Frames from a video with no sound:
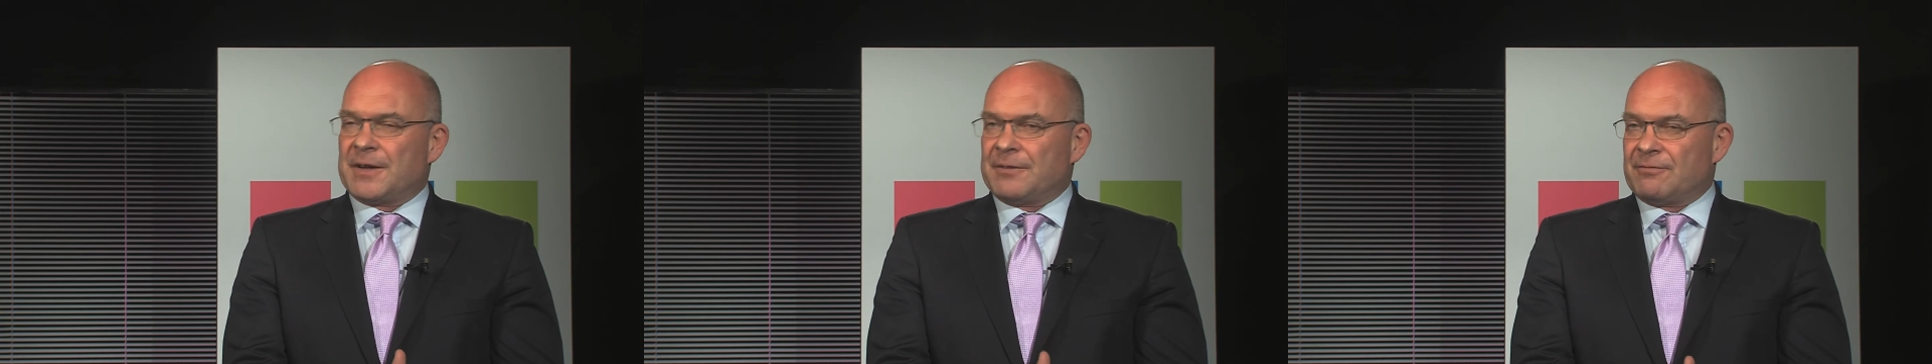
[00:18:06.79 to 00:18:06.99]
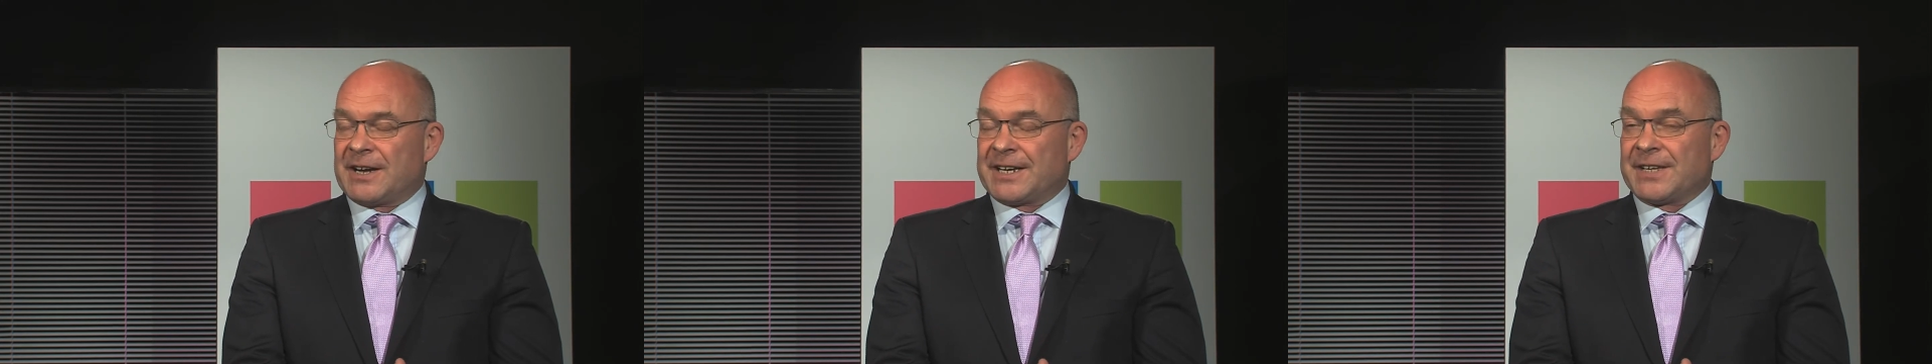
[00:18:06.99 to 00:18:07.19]

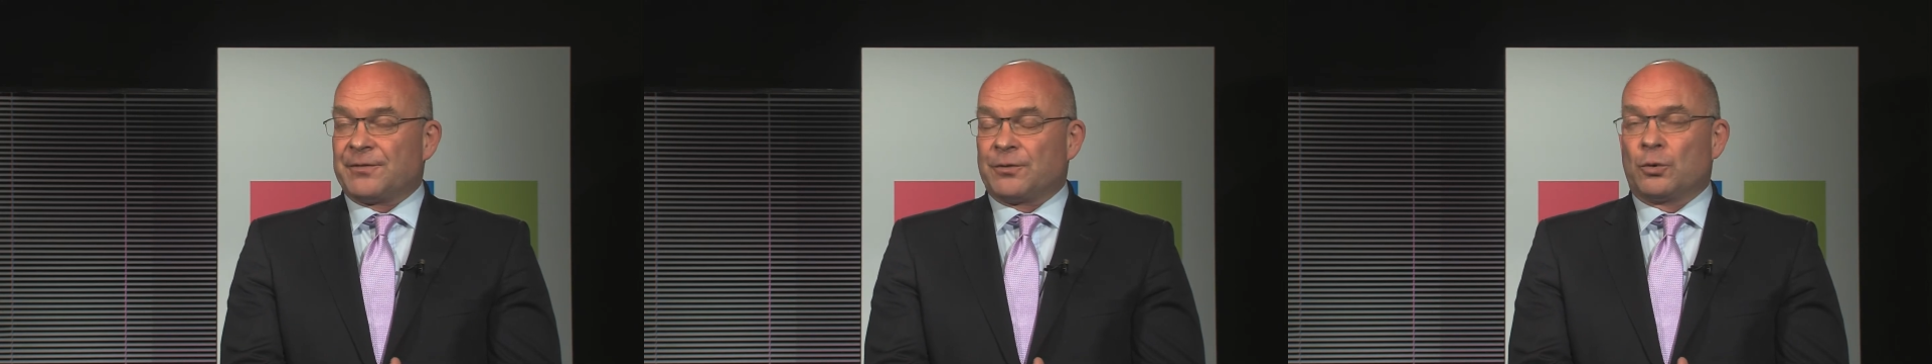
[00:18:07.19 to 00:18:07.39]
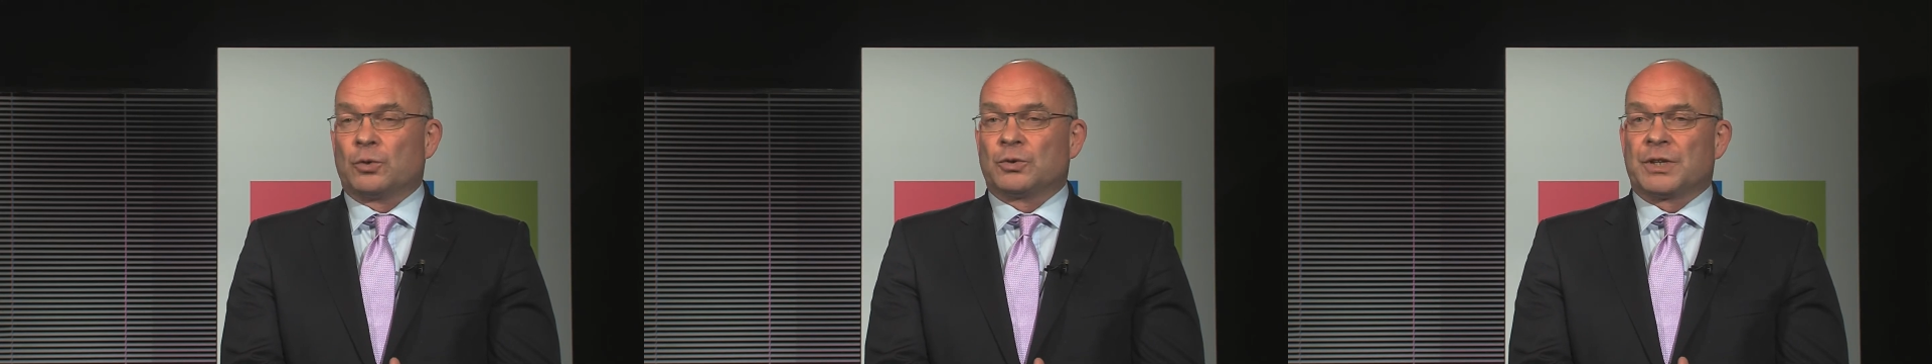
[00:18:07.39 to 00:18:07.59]
ready
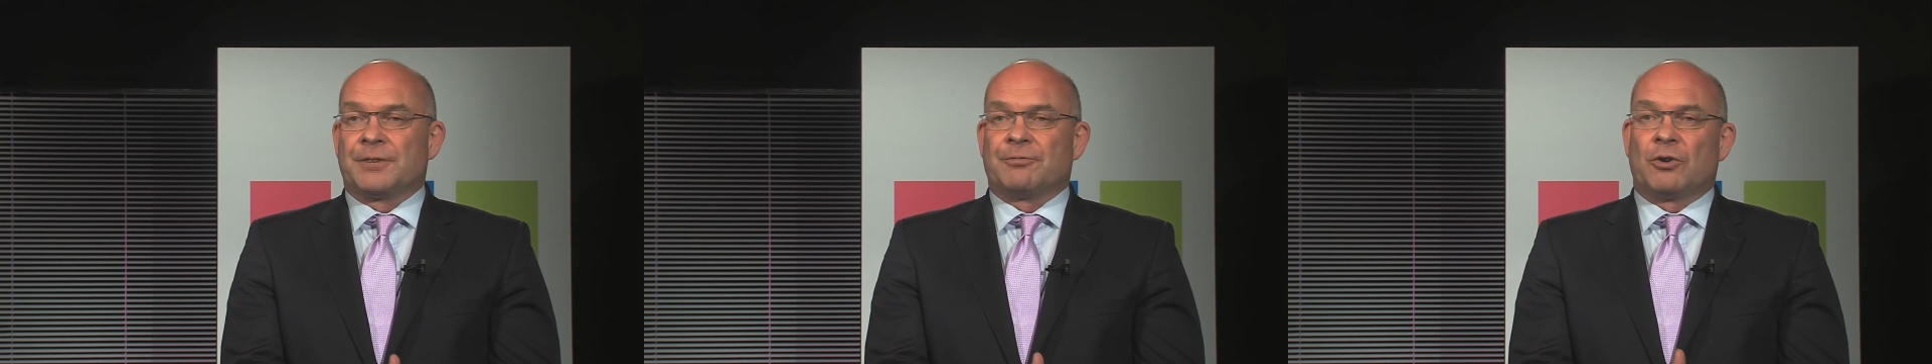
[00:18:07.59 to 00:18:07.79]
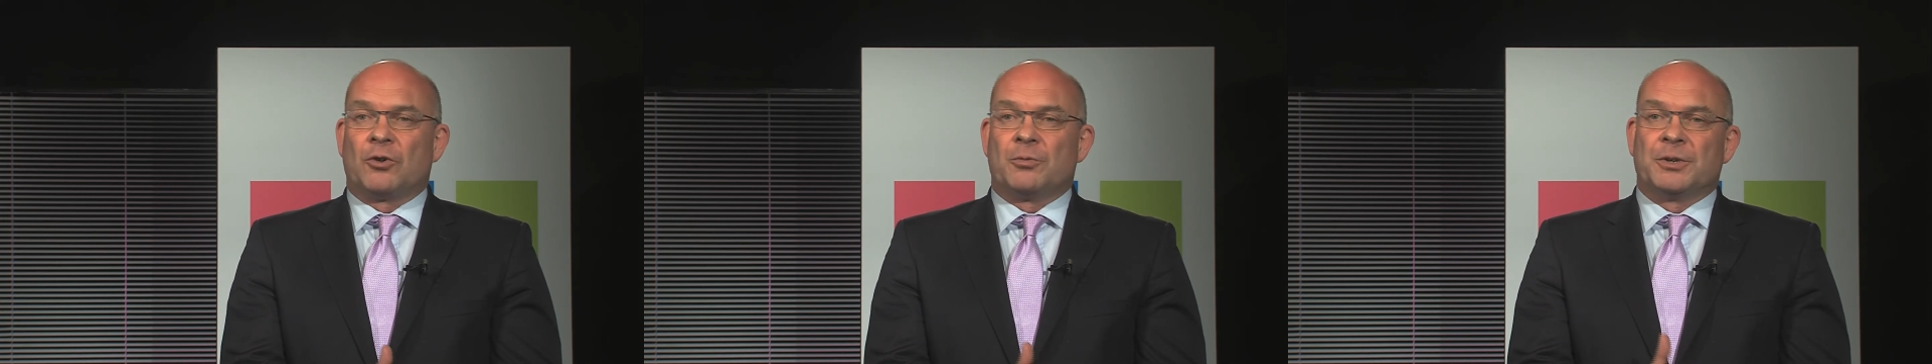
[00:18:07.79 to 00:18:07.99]
for auto
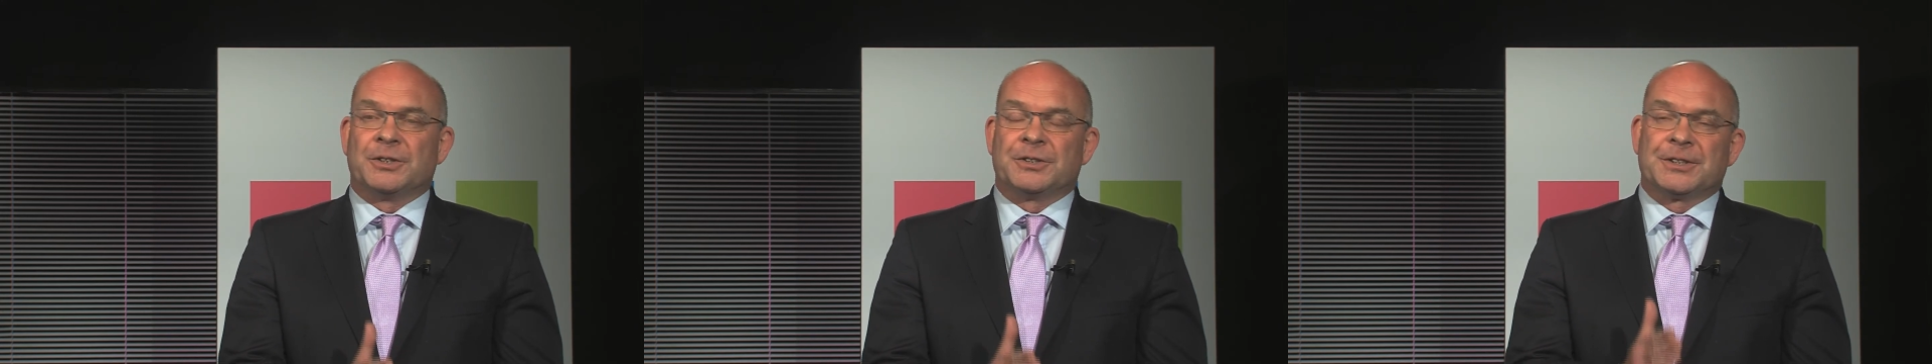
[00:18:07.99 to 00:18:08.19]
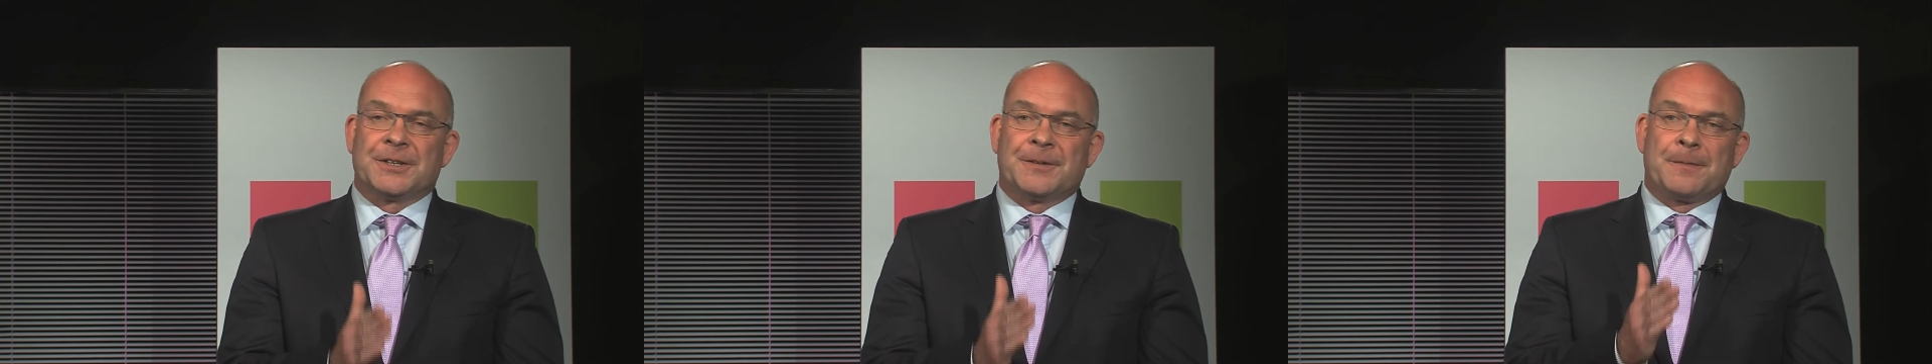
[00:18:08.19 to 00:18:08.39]
enrolment